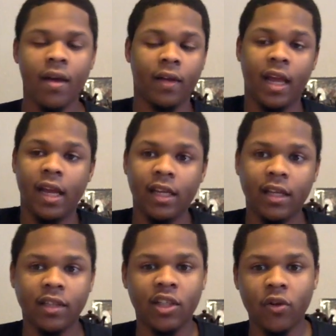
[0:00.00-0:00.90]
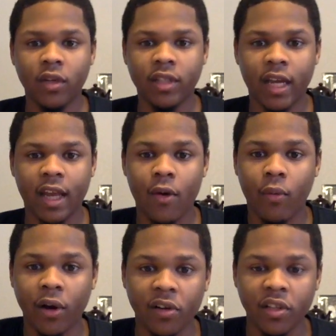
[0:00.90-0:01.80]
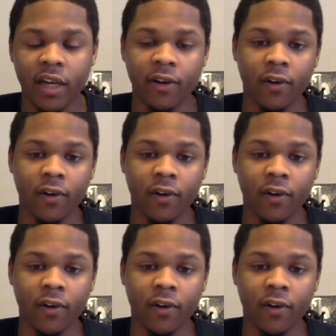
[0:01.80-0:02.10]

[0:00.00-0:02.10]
Can he continue to take that wear and tear?